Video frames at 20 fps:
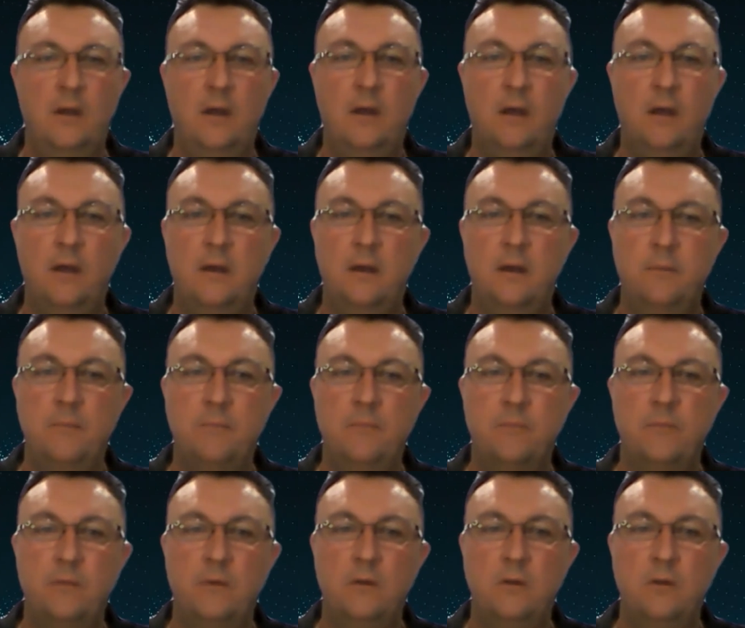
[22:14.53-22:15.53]

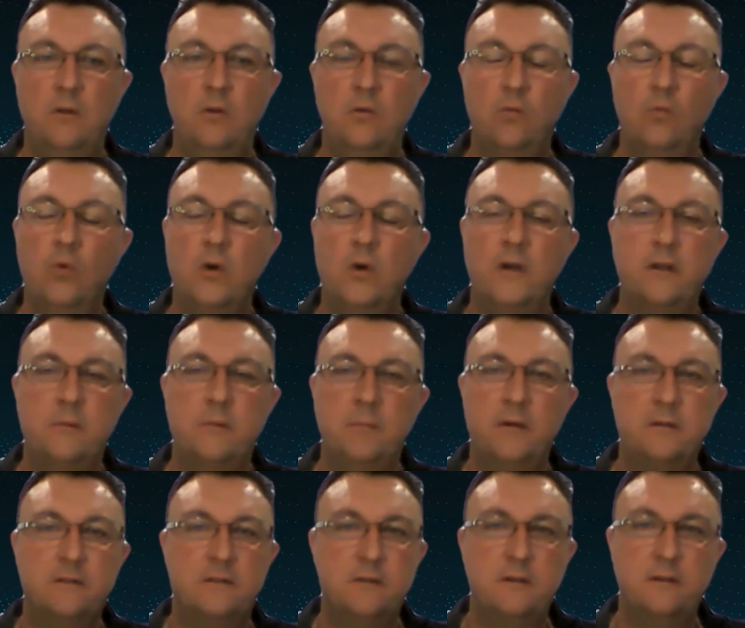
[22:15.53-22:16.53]
One of the
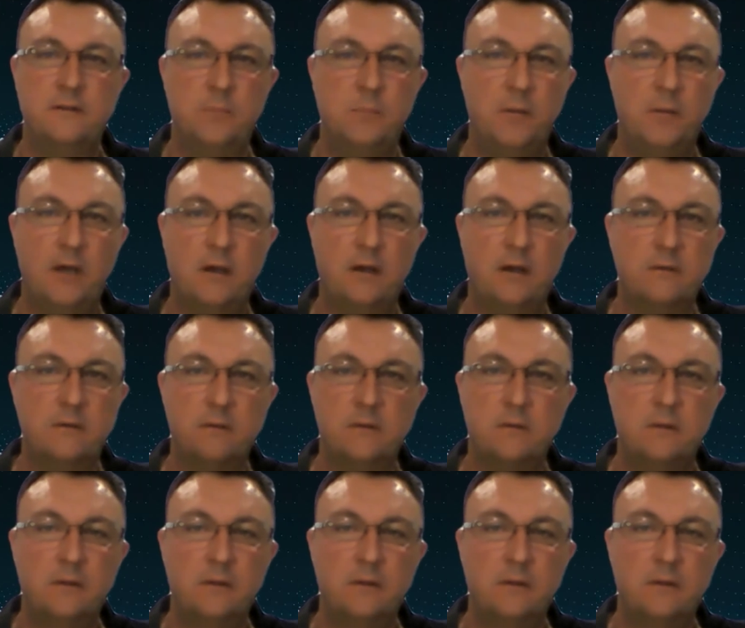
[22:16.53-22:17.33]
best things about